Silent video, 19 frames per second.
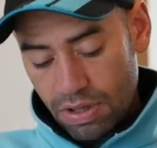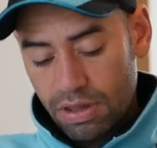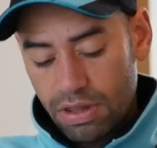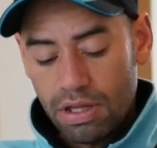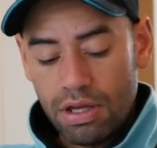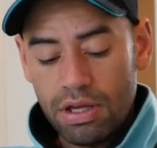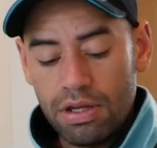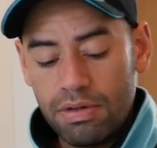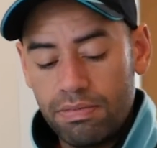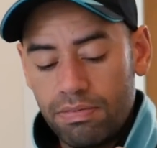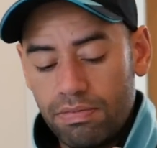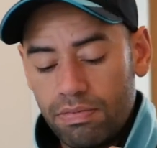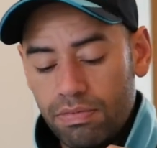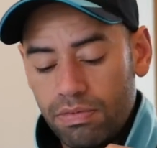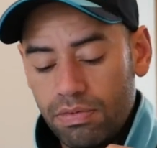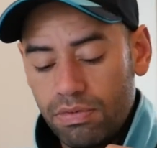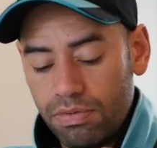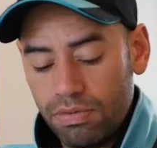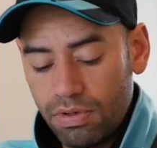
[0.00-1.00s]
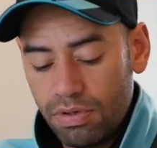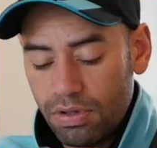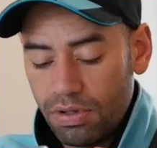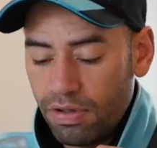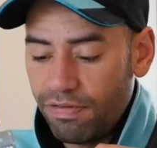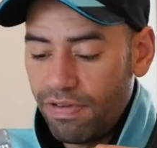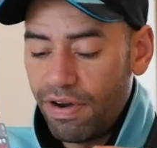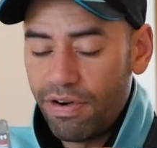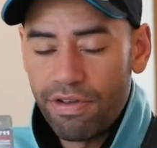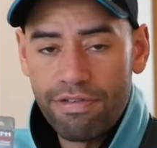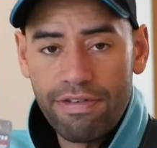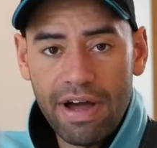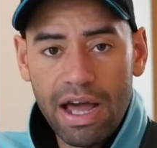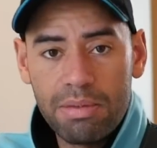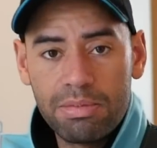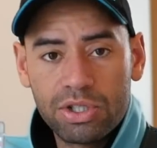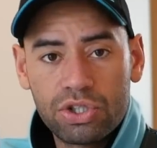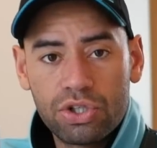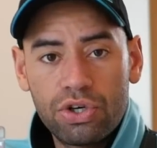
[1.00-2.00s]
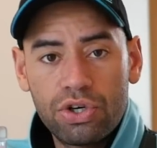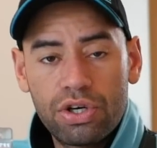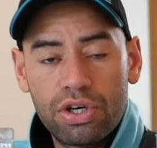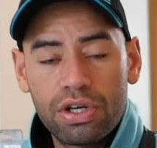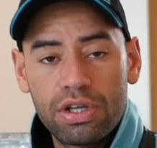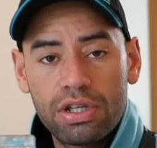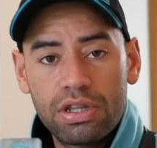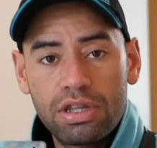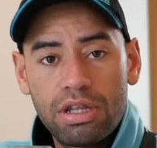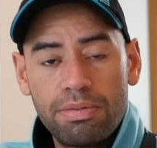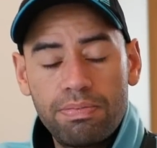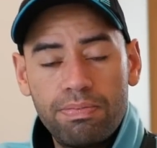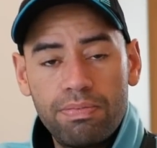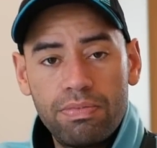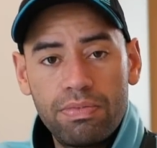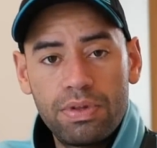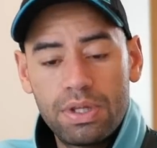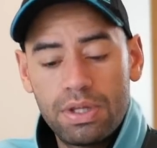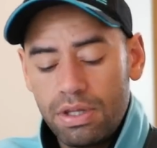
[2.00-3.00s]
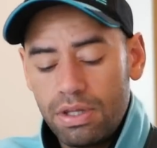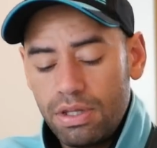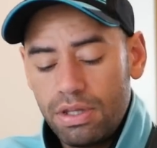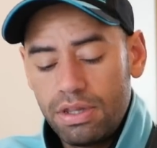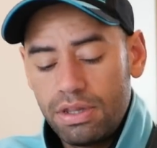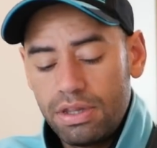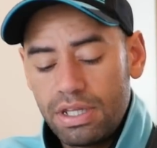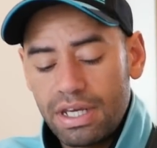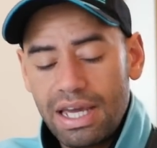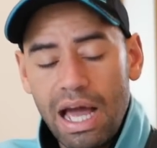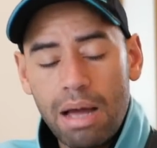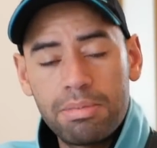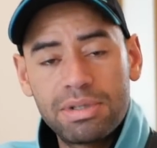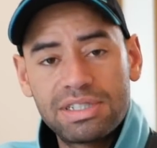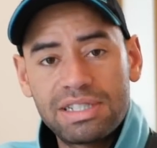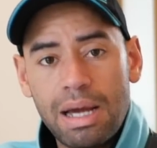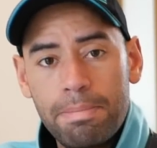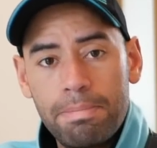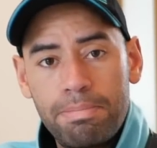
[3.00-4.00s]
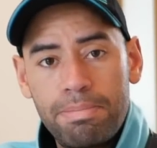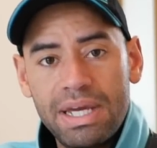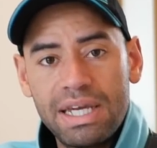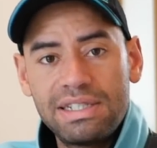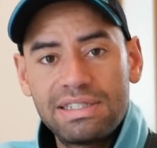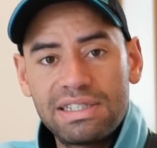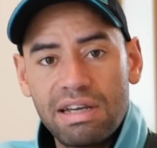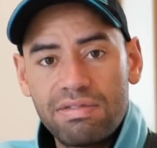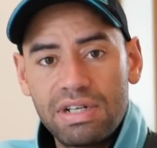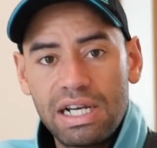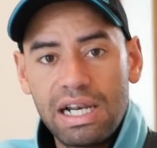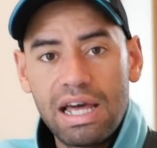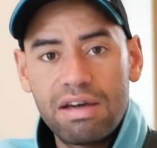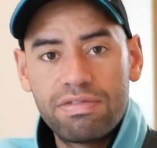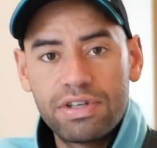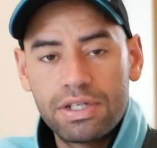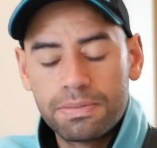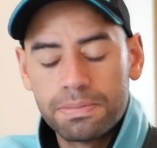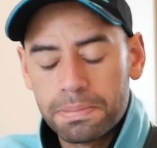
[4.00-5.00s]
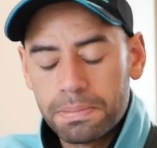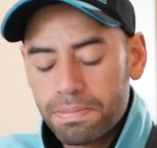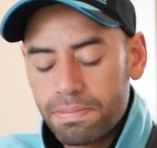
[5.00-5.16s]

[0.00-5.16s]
the very famous hook, the Kamazan B711.